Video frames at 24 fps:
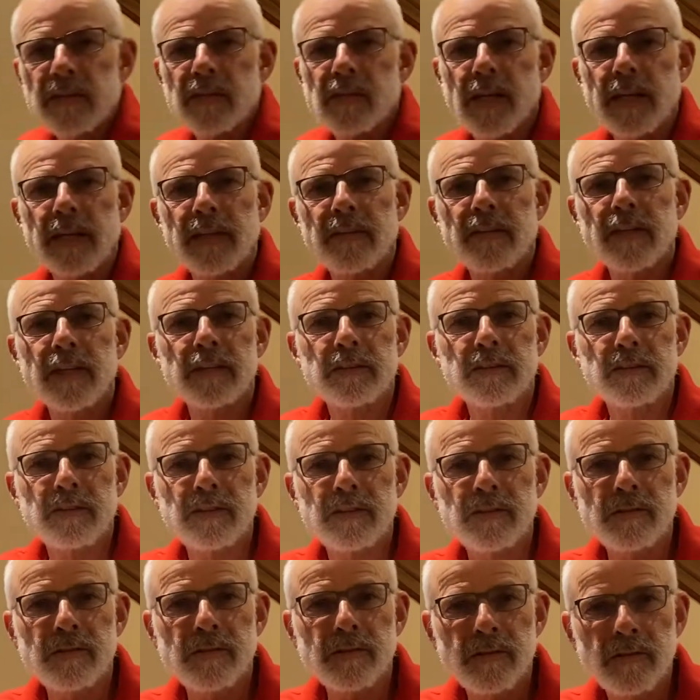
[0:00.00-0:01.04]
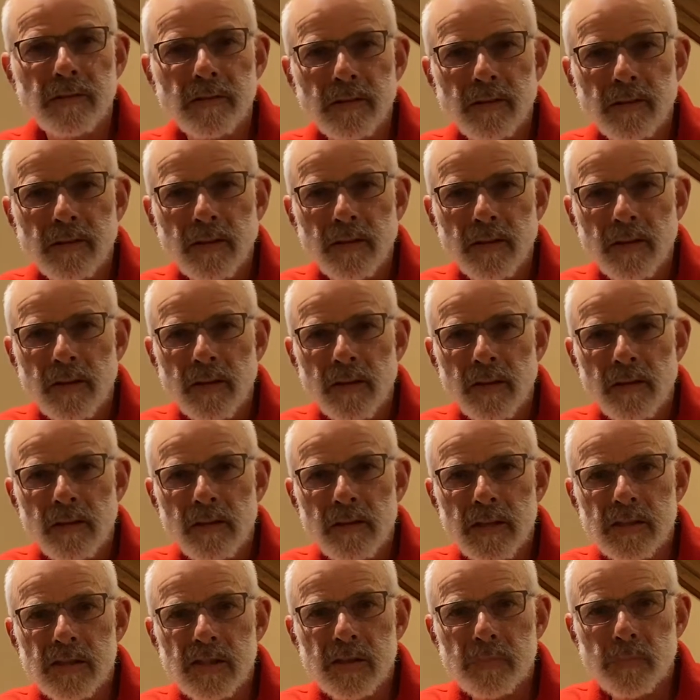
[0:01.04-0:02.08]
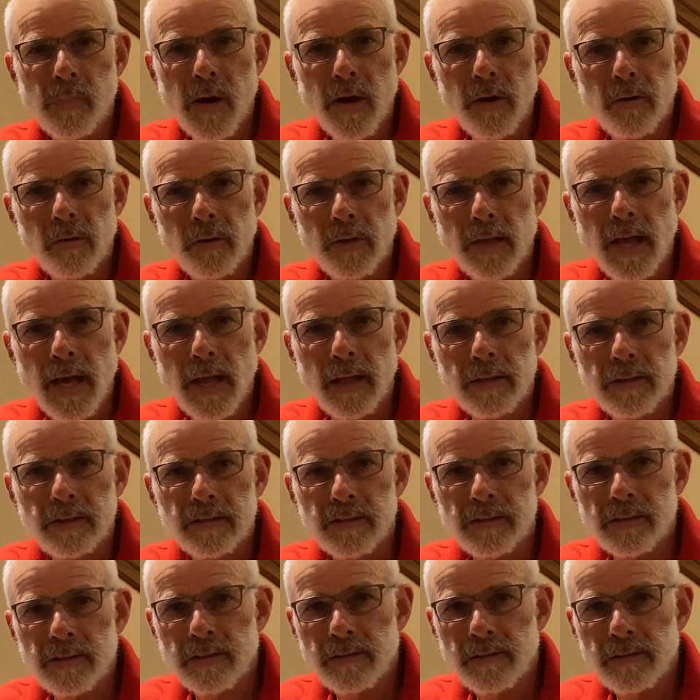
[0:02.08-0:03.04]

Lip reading: like this spiral galaxy.